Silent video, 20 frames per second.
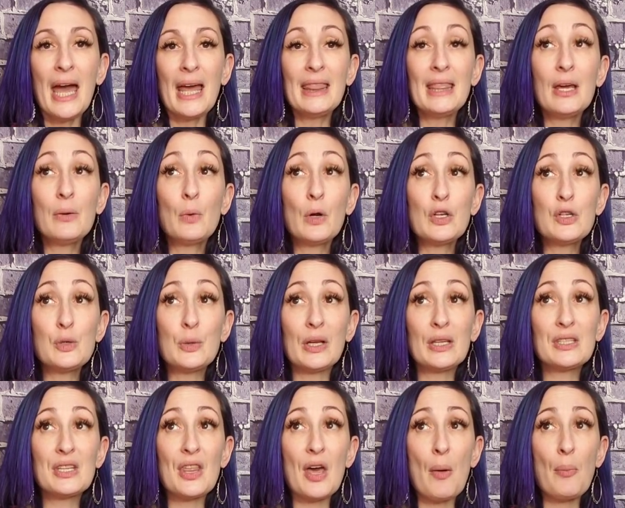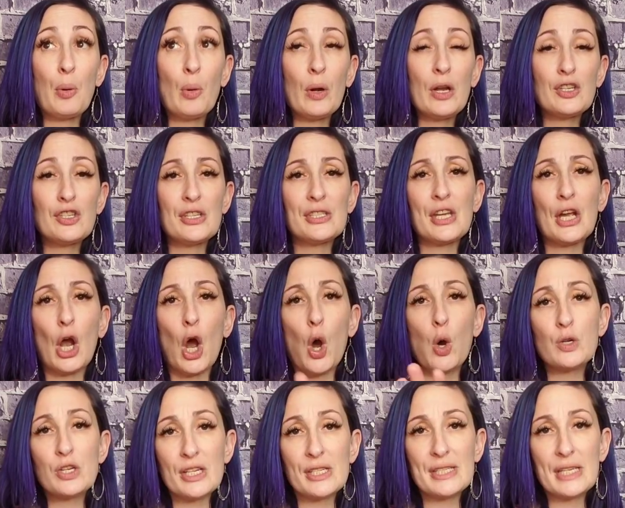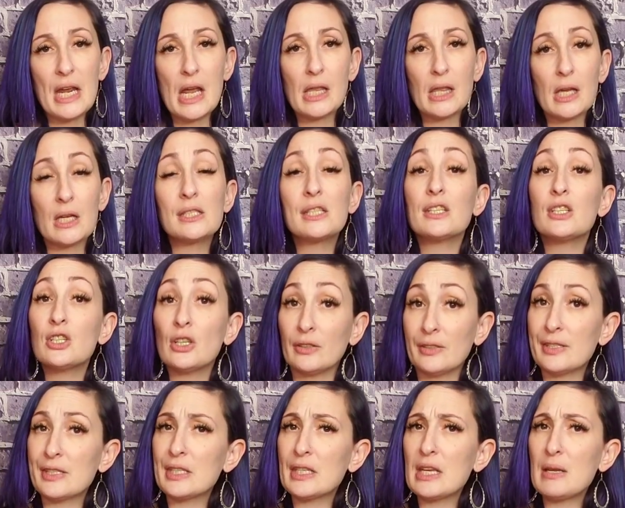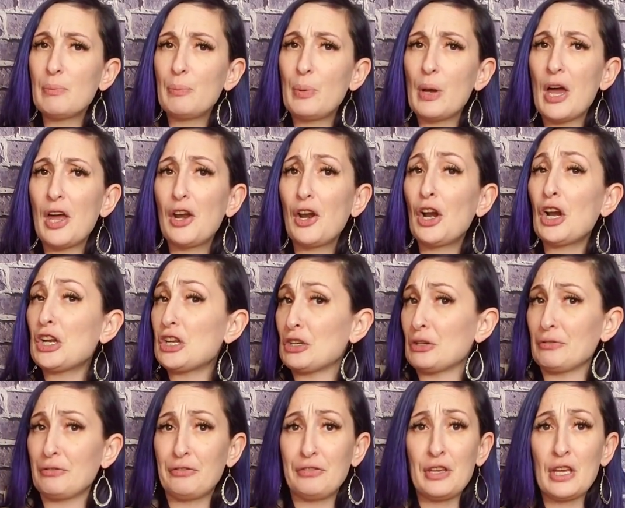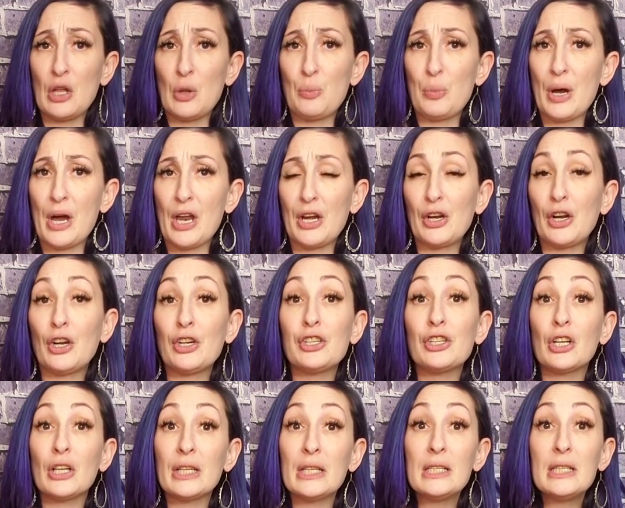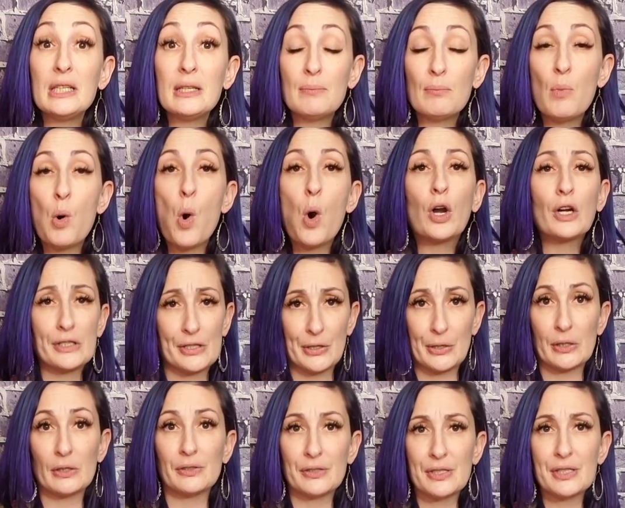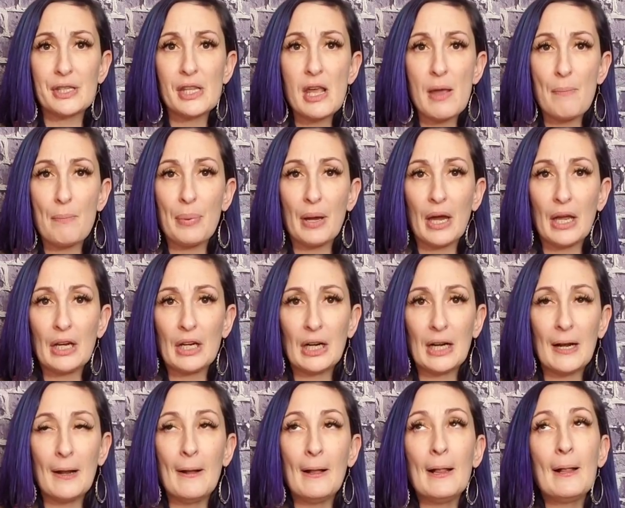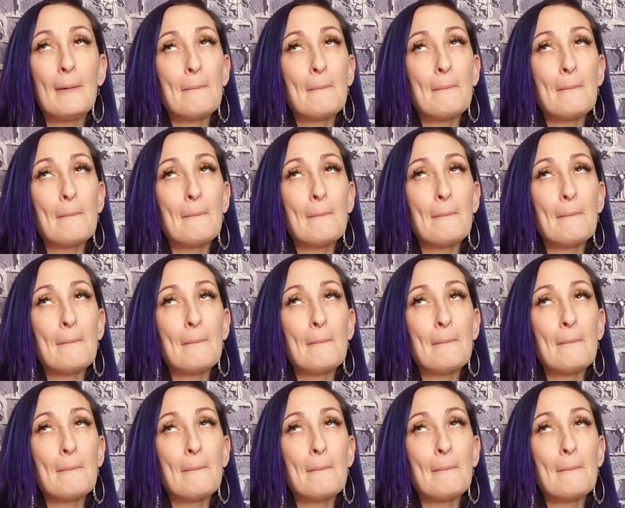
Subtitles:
And then once you get to that point, she's like, oh, just take this. You'll sleep better. You'll feel better. You'll eat more, so you'll sleep better.